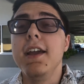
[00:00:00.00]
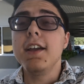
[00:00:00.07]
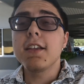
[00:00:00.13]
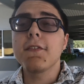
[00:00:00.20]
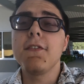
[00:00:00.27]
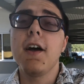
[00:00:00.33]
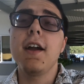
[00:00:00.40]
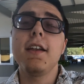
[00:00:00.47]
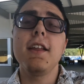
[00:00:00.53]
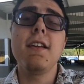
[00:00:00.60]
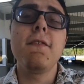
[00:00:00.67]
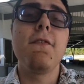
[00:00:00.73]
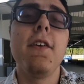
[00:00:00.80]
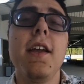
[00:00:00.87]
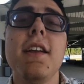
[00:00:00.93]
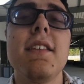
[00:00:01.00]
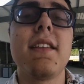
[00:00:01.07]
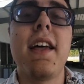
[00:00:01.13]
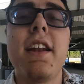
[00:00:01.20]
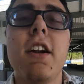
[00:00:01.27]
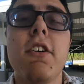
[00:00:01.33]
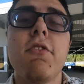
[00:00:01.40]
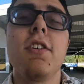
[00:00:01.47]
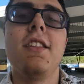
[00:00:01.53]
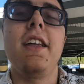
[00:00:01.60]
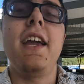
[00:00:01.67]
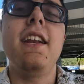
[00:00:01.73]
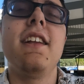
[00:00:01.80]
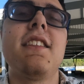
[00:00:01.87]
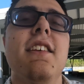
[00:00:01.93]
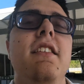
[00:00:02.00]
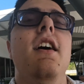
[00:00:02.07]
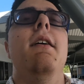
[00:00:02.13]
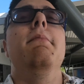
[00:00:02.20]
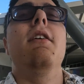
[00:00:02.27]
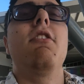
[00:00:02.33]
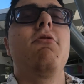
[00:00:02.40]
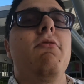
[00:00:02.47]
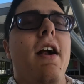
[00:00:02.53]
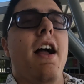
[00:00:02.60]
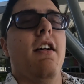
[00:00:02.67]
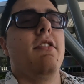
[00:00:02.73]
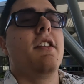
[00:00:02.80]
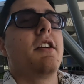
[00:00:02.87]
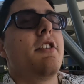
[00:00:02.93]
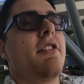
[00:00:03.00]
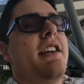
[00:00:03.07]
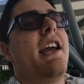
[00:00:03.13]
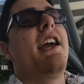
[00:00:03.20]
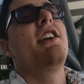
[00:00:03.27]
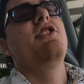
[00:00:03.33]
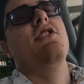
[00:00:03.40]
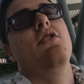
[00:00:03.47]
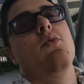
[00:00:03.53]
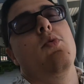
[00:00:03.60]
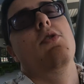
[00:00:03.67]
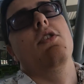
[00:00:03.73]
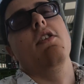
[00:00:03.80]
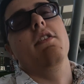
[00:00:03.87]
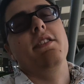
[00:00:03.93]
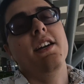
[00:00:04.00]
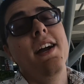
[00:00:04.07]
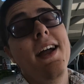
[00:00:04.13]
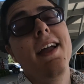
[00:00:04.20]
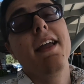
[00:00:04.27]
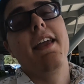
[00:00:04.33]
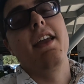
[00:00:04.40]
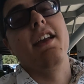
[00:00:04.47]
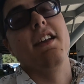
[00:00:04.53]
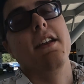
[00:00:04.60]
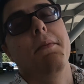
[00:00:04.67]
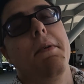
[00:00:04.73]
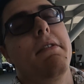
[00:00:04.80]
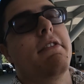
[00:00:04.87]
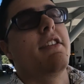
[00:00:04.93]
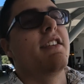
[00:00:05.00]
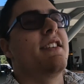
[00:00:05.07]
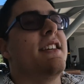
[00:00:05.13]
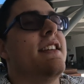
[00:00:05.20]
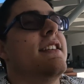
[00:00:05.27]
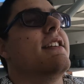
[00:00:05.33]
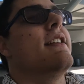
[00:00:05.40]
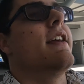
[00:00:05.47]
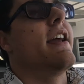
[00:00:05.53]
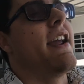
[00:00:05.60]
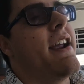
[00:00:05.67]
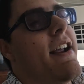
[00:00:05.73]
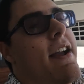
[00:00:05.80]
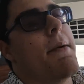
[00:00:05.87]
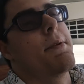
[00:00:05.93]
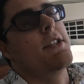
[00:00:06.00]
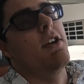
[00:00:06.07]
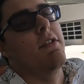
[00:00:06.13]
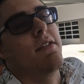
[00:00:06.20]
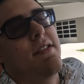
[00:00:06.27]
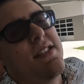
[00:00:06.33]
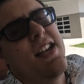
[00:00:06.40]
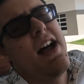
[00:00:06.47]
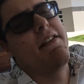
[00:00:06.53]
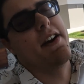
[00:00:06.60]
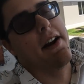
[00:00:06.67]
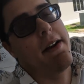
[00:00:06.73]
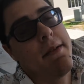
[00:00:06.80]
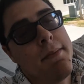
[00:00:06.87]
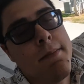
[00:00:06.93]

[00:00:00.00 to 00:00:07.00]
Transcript: is finding things that are related to them around the creation's world in a Big Brother Season 8, Episode 7.